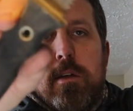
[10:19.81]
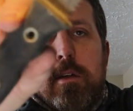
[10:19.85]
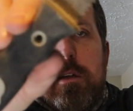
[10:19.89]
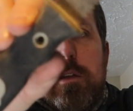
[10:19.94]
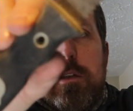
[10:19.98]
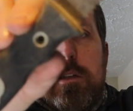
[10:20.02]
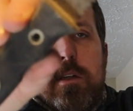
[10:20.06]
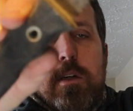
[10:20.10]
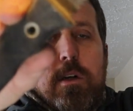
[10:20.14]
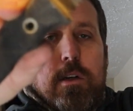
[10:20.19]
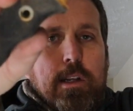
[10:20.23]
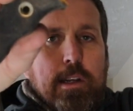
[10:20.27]

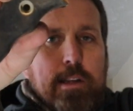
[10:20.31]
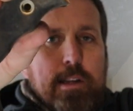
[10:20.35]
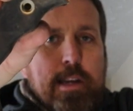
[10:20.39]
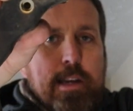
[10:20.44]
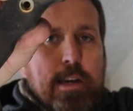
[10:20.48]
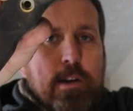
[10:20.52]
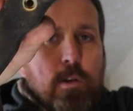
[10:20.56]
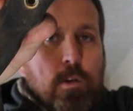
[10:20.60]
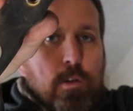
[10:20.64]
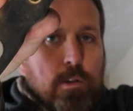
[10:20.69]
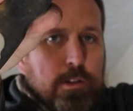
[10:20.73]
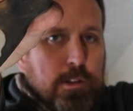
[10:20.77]
It's called a
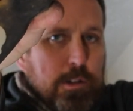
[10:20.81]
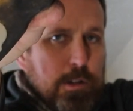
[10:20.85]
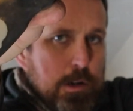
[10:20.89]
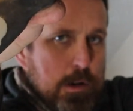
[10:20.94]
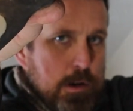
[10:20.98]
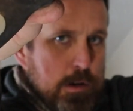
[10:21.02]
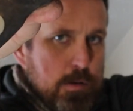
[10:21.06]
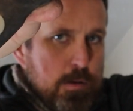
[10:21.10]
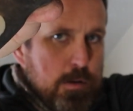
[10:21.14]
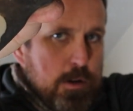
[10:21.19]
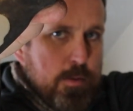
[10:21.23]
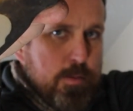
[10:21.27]
keyhole saw.
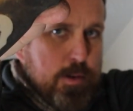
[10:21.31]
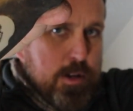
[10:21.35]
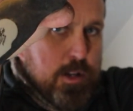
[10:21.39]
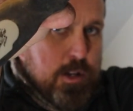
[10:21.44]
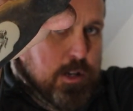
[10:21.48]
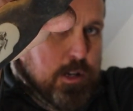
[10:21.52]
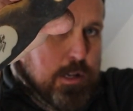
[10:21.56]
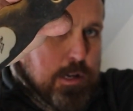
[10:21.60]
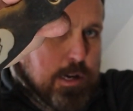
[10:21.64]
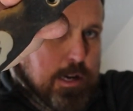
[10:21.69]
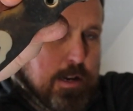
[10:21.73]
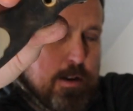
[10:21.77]
Everybody
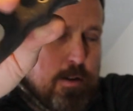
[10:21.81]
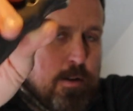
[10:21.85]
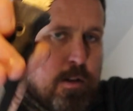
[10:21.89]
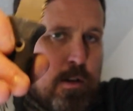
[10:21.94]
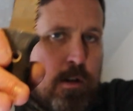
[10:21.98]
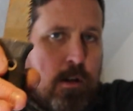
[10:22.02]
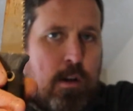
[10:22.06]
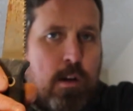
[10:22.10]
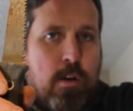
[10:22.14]
see that?